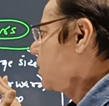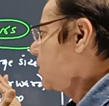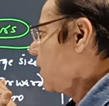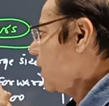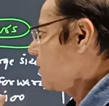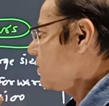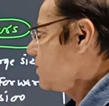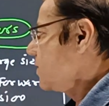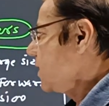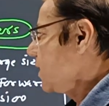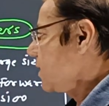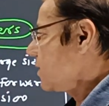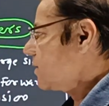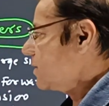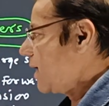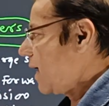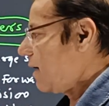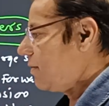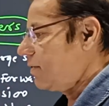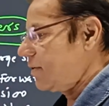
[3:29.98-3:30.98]

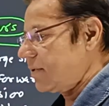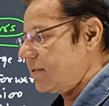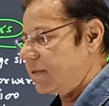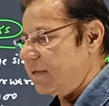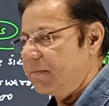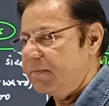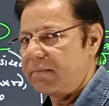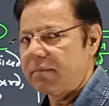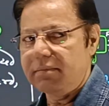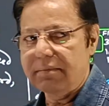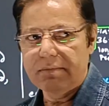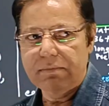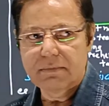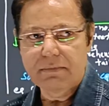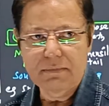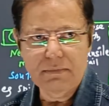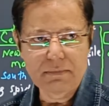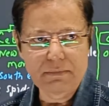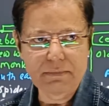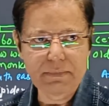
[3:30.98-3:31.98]
tarsiers have some
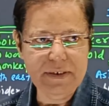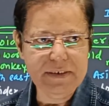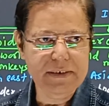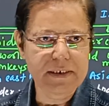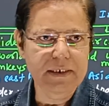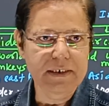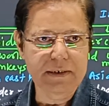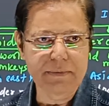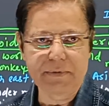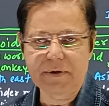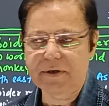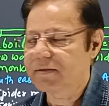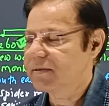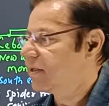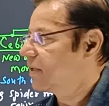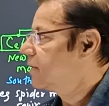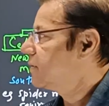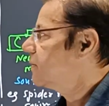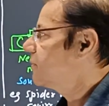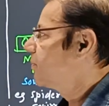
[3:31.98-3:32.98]
basic
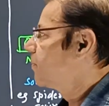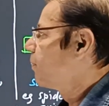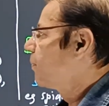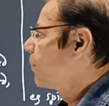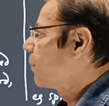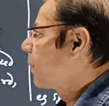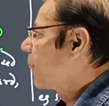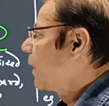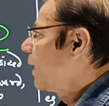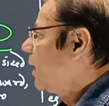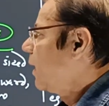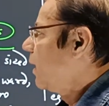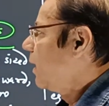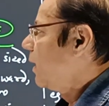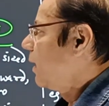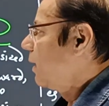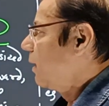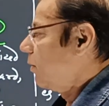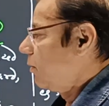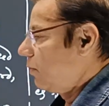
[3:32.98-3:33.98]
differences
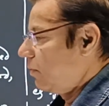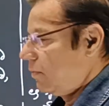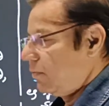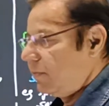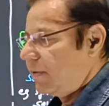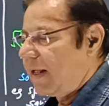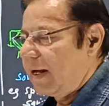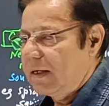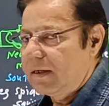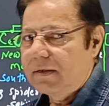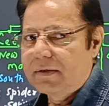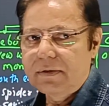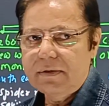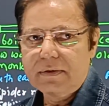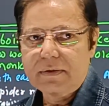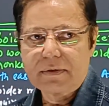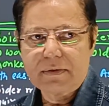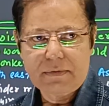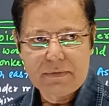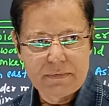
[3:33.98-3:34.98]
that
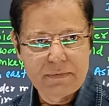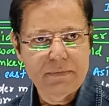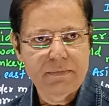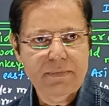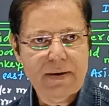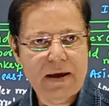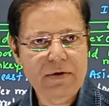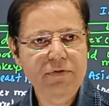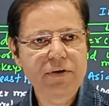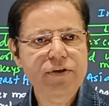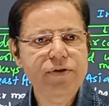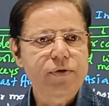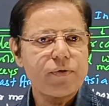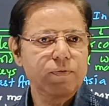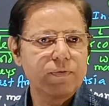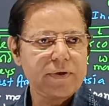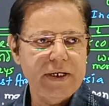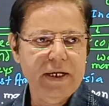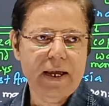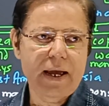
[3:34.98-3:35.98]
by which
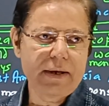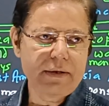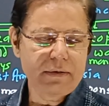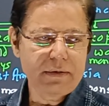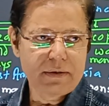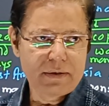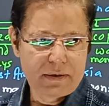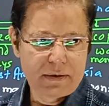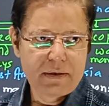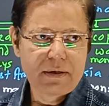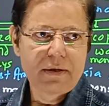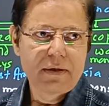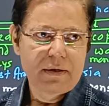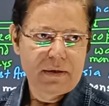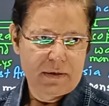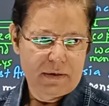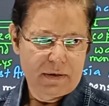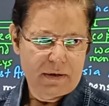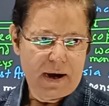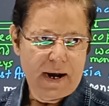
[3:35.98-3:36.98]
we can
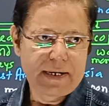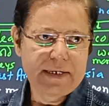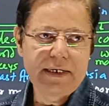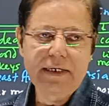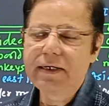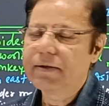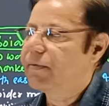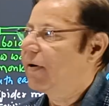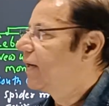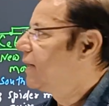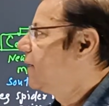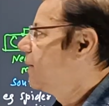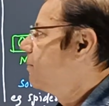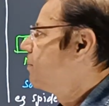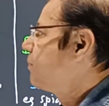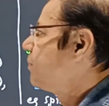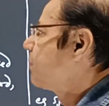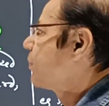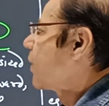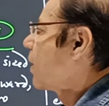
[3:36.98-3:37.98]
identify them.
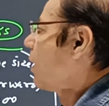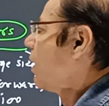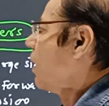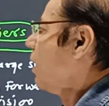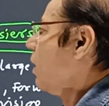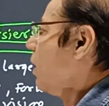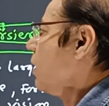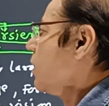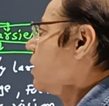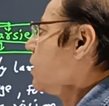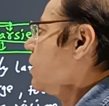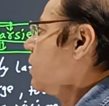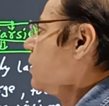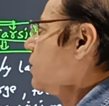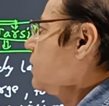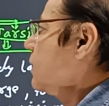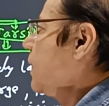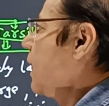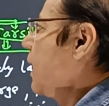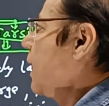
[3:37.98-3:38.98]

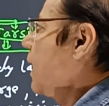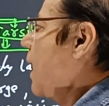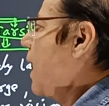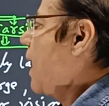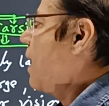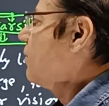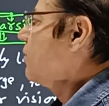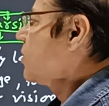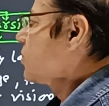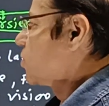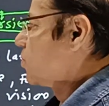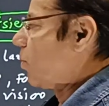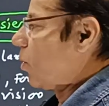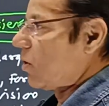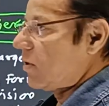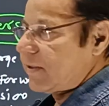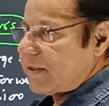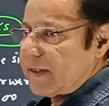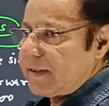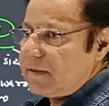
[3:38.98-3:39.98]
They have a
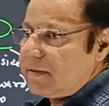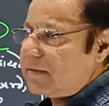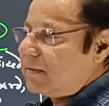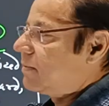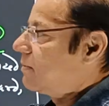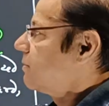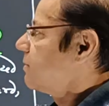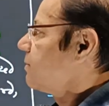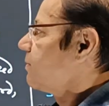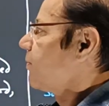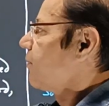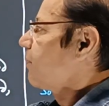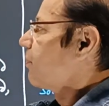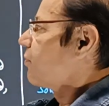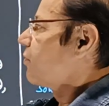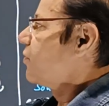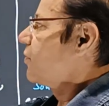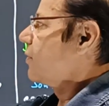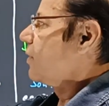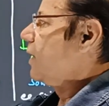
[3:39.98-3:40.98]
small size.
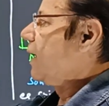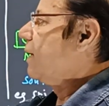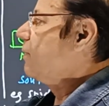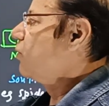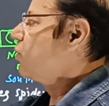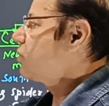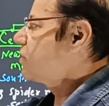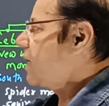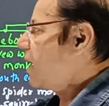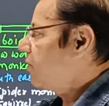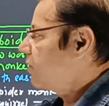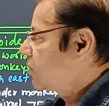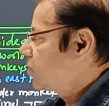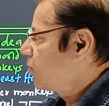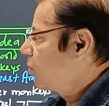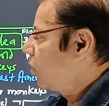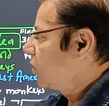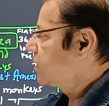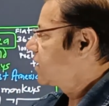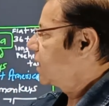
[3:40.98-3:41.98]
Lemurs have a
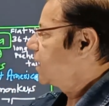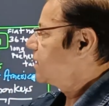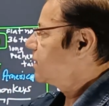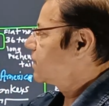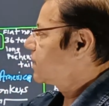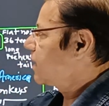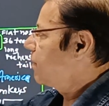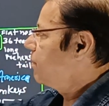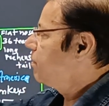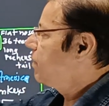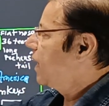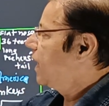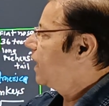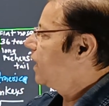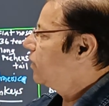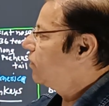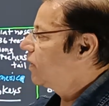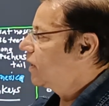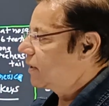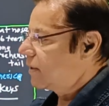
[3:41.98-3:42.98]
small size.
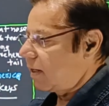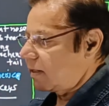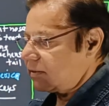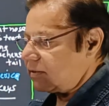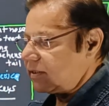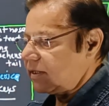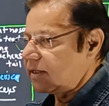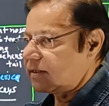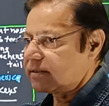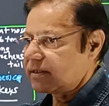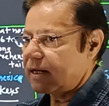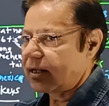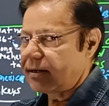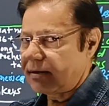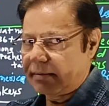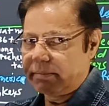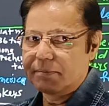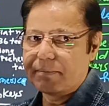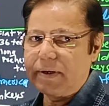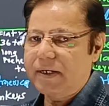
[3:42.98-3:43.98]
Comparatively, tarsiers
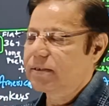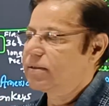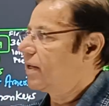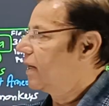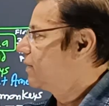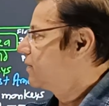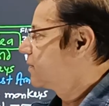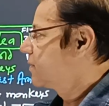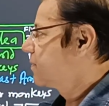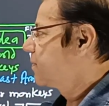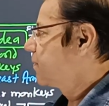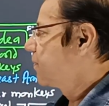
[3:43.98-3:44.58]
are big size.